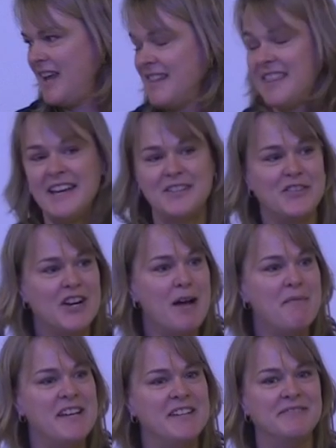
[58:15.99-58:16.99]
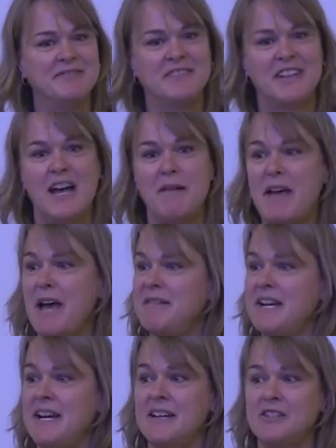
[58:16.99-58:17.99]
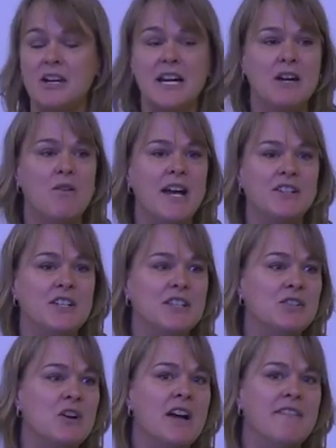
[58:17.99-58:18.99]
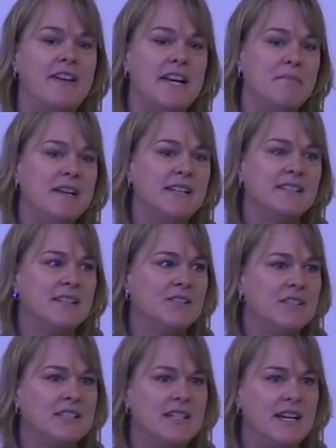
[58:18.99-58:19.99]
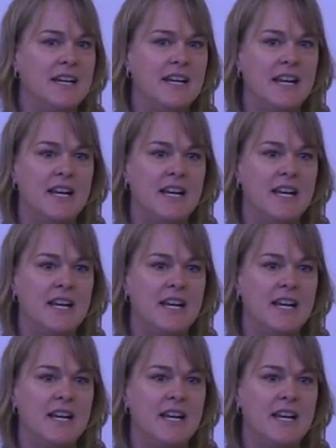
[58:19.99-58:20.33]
And thanks for coming. I'm happy to answer any questions or if anybody's interested